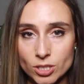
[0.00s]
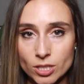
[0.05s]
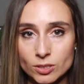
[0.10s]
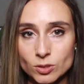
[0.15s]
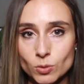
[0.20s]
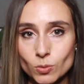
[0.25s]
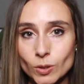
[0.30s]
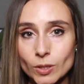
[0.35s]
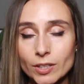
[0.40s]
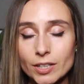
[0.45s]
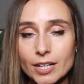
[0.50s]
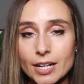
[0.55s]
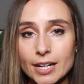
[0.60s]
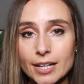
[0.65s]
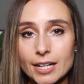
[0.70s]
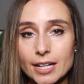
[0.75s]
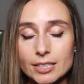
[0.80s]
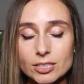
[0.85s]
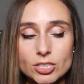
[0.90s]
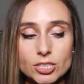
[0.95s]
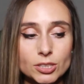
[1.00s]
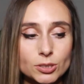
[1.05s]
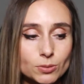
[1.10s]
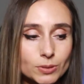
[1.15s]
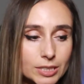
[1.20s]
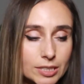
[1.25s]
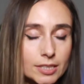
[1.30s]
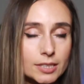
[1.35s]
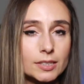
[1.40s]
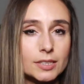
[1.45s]
John's wort. I actually
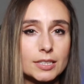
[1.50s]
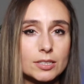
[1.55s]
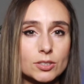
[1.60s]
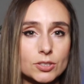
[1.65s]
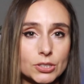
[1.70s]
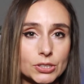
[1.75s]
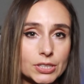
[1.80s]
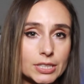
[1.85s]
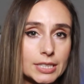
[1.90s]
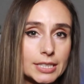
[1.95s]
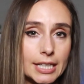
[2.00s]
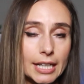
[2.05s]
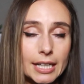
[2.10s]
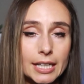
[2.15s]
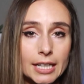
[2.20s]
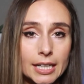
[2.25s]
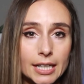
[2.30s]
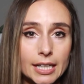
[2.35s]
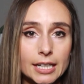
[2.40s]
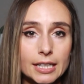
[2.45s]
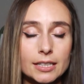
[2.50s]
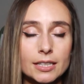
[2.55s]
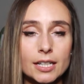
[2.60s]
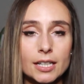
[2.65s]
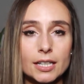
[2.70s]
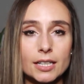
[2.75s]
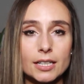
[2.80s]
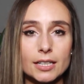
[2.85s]
recently started taking it